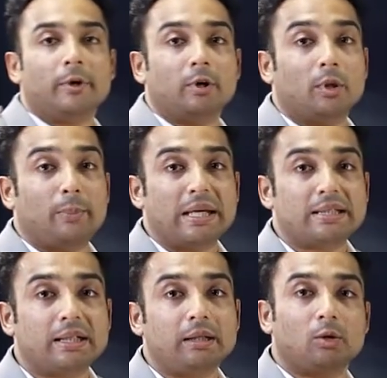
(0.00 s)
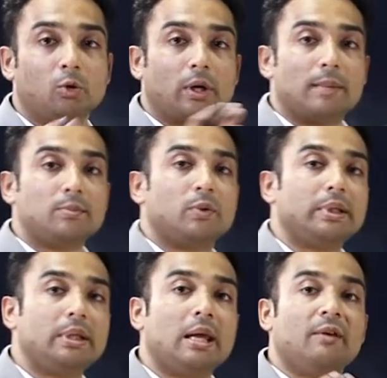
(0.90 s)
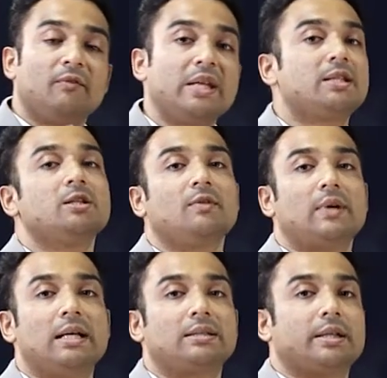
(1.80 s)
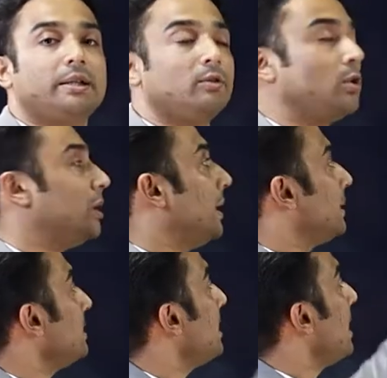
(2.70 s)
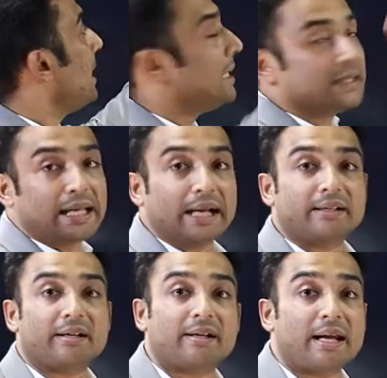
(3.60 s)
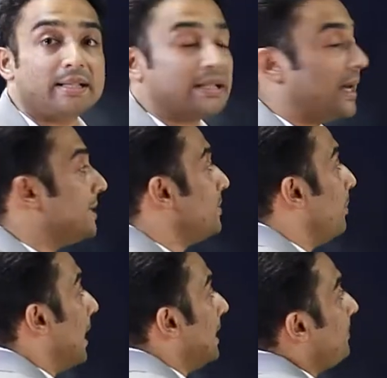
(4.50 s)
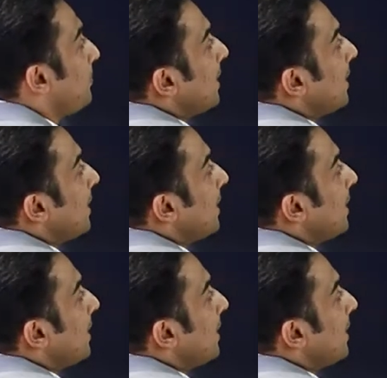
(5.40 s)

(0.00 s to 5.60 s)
Your patient who comes with features of ulcerative colitis is categorized as mild